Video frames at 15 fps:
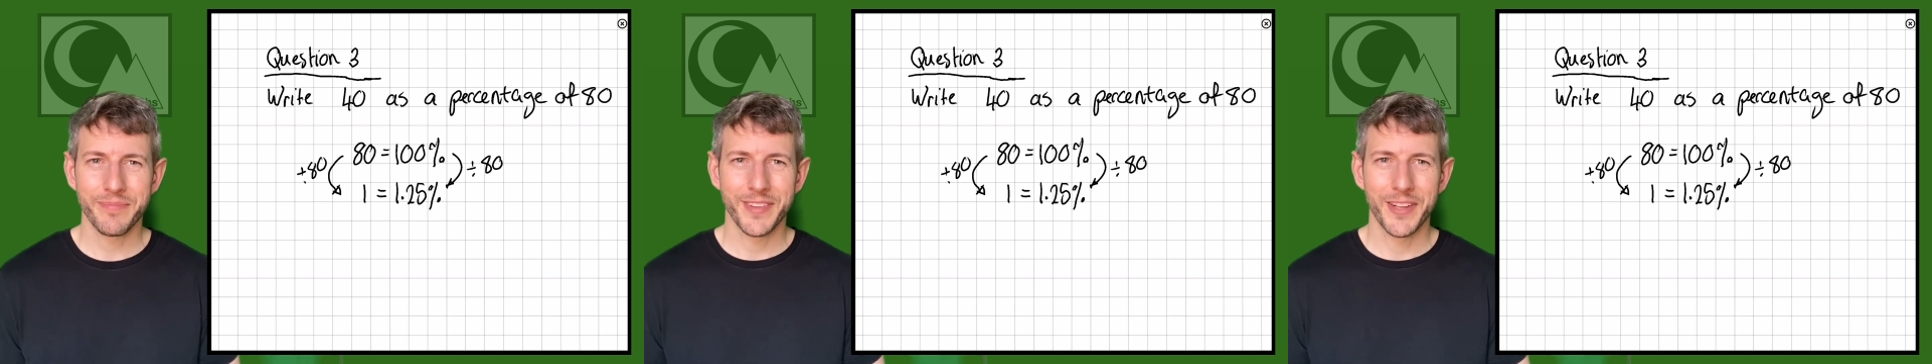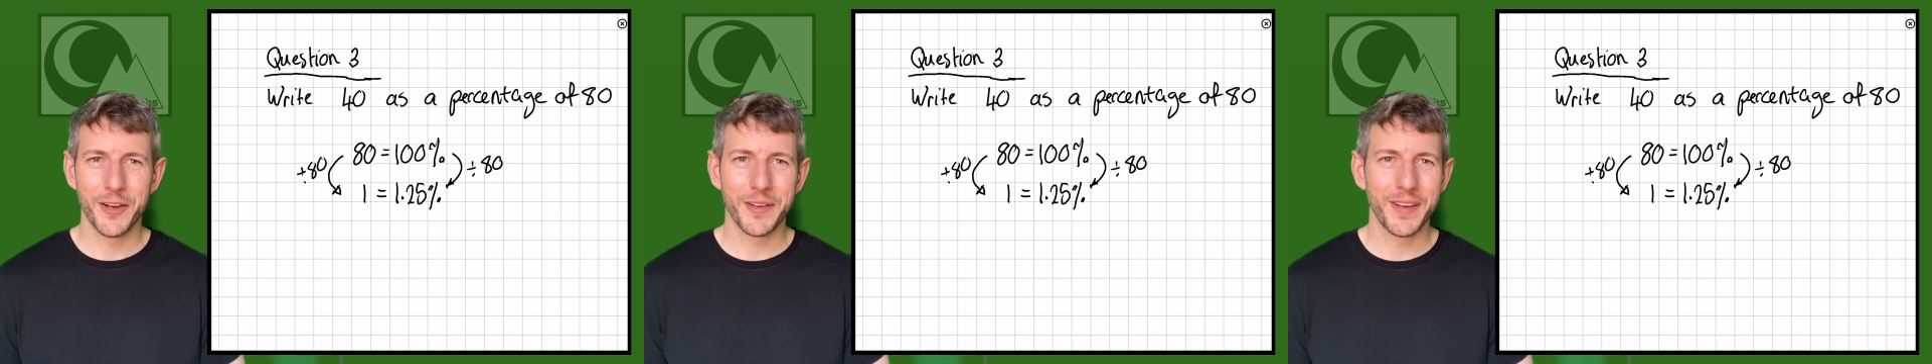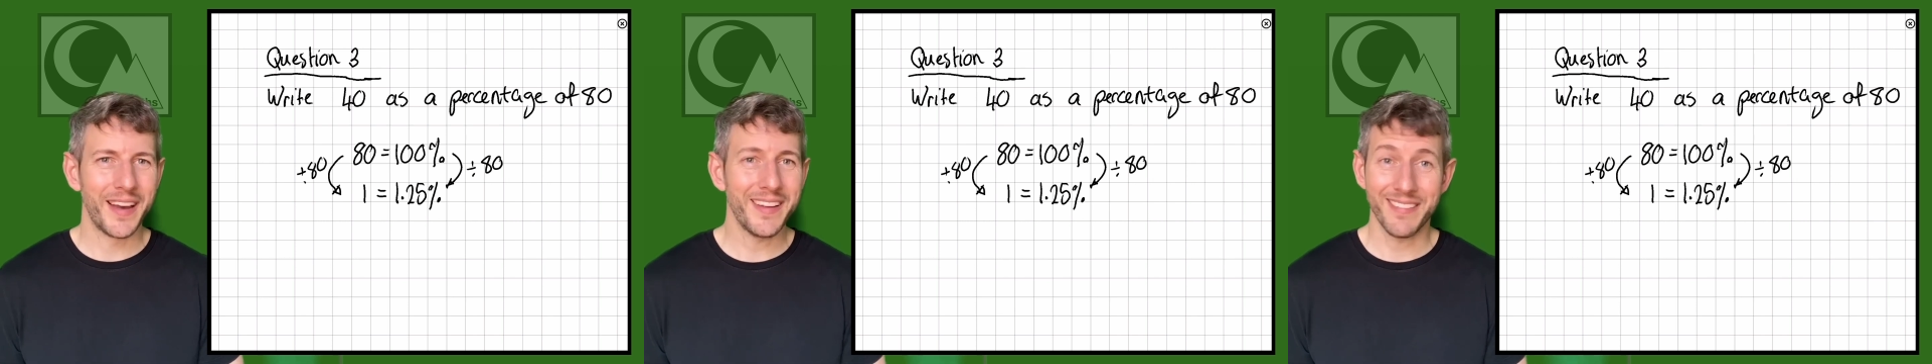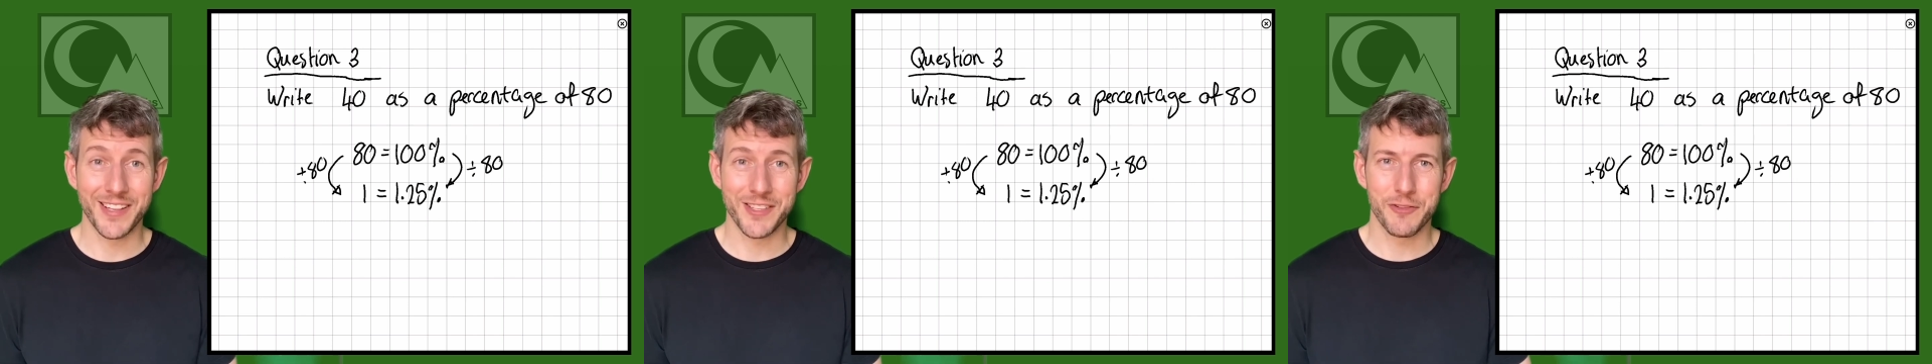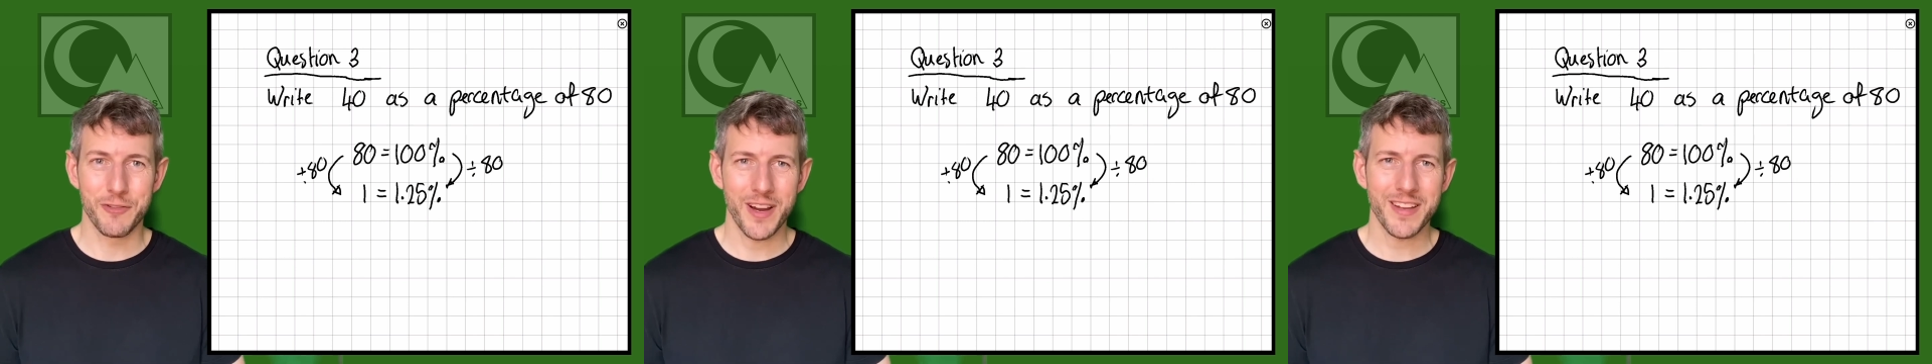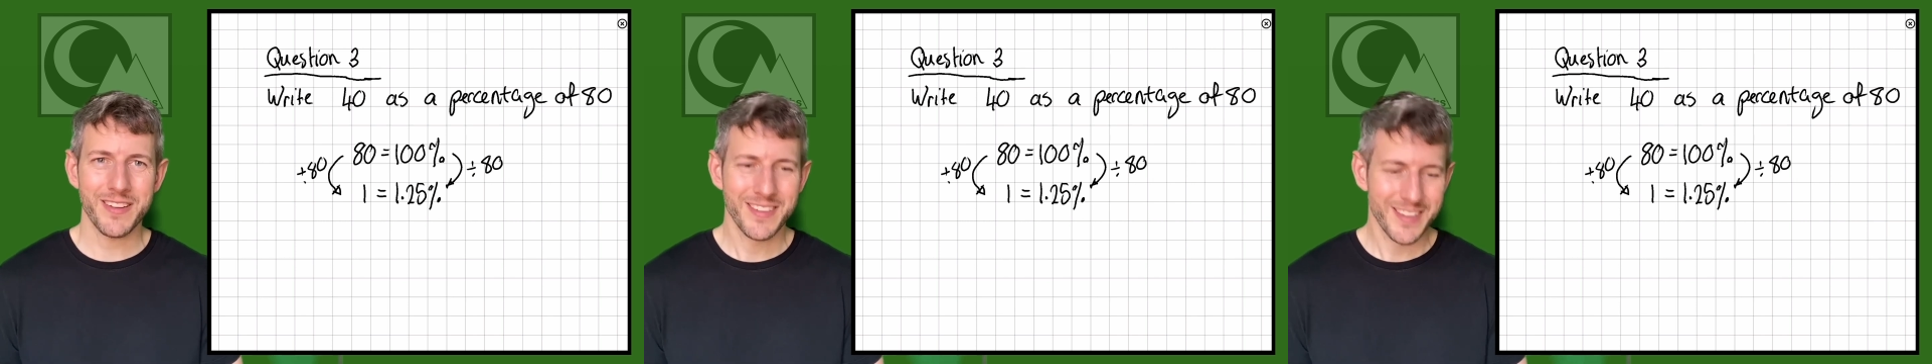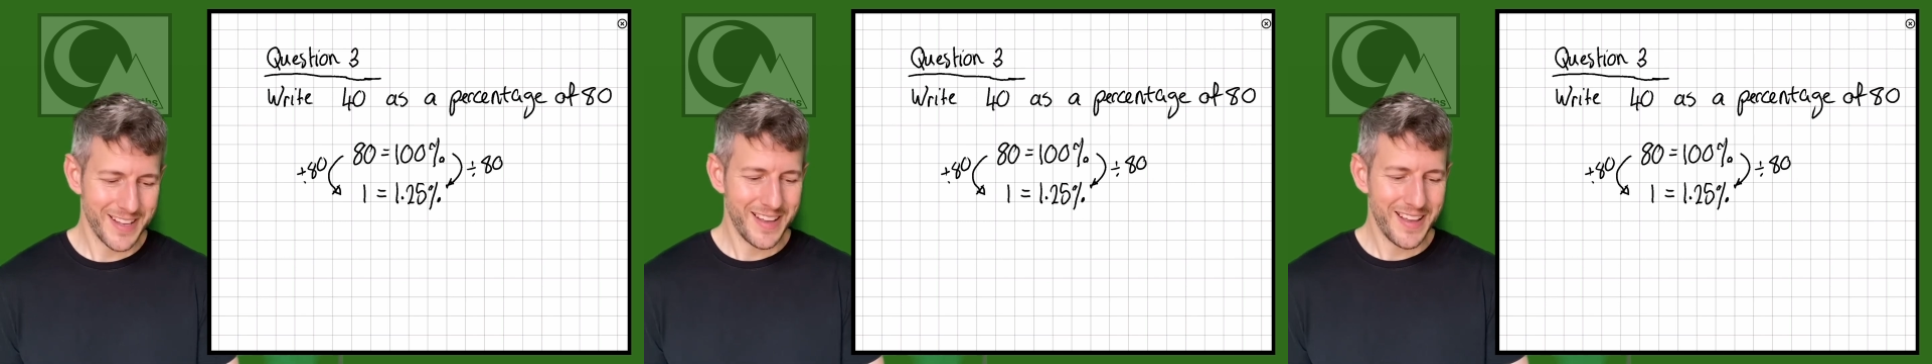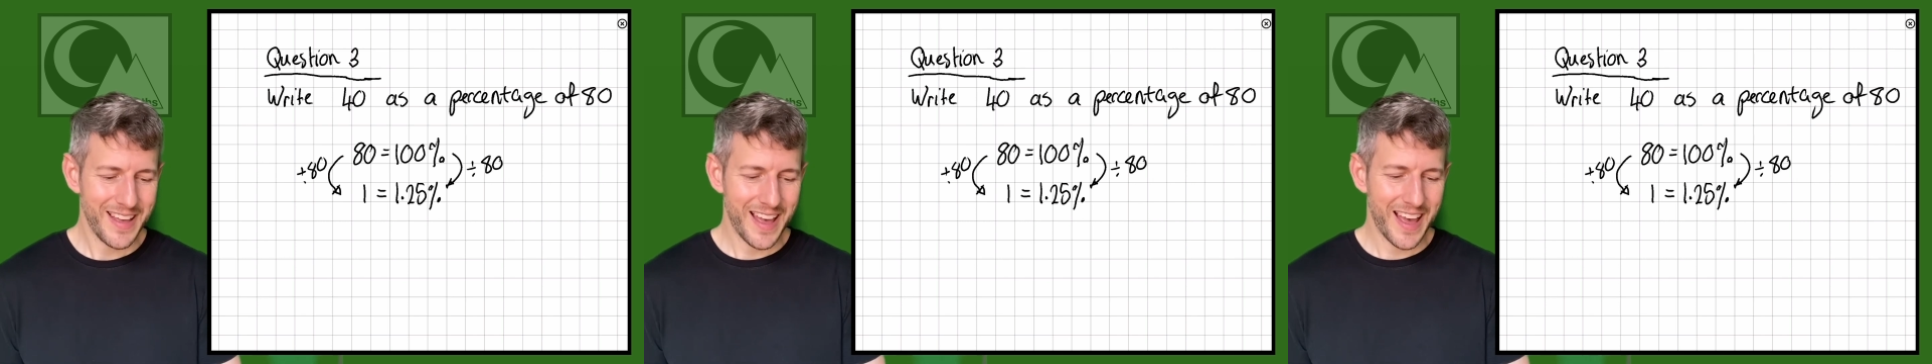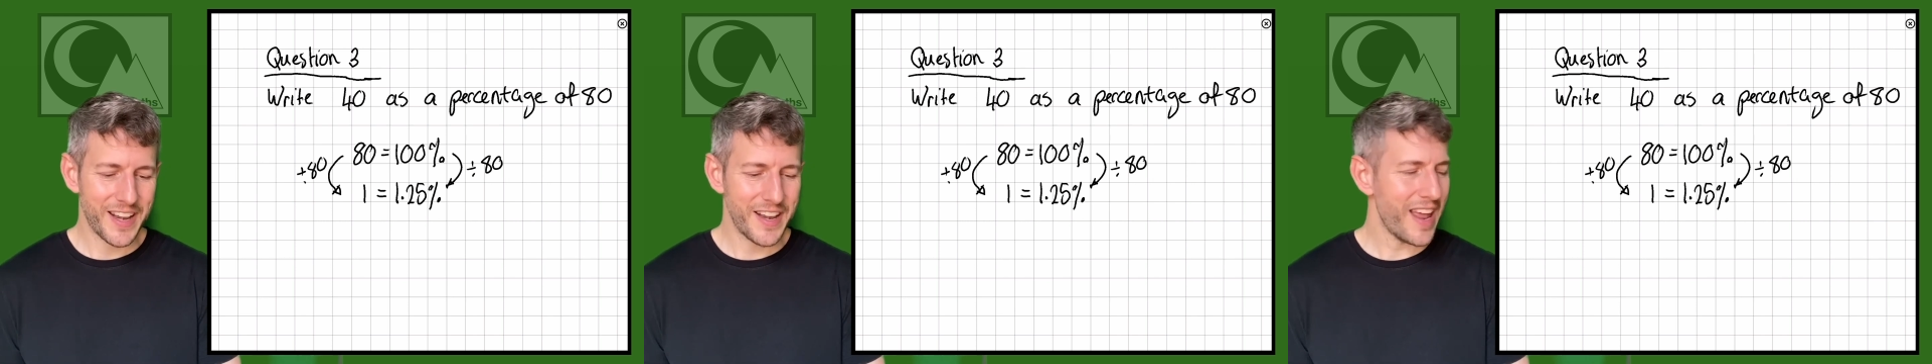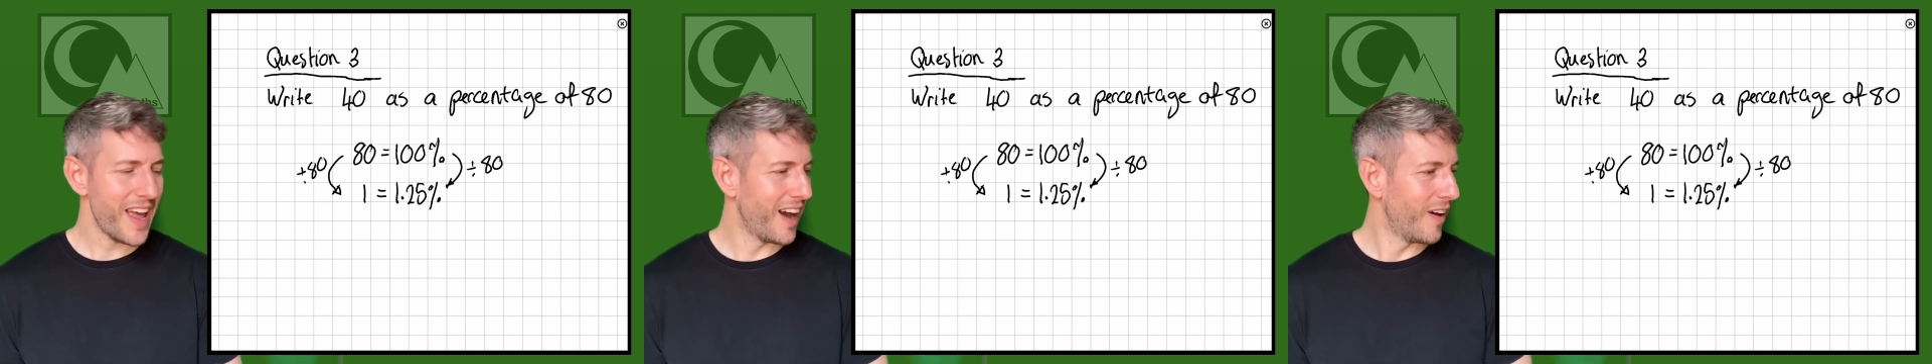Okay, that's great. And
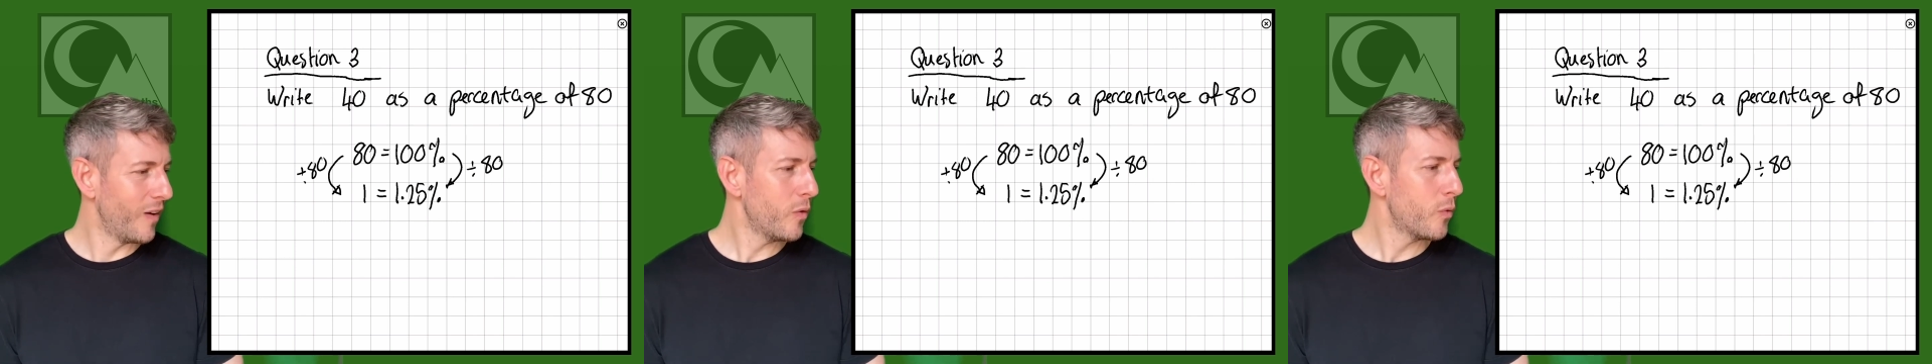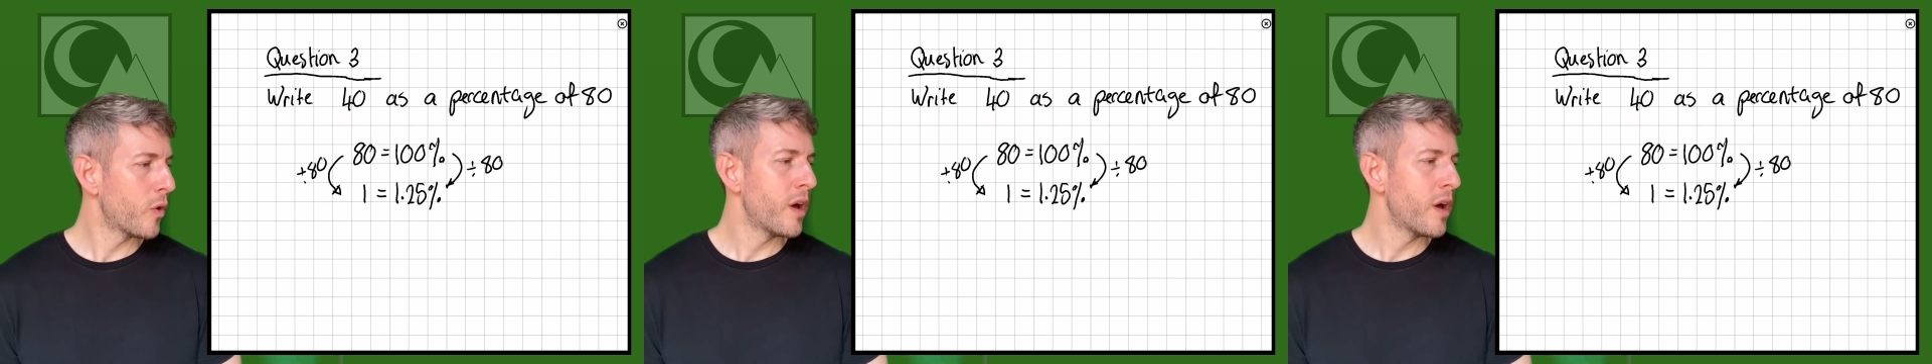now,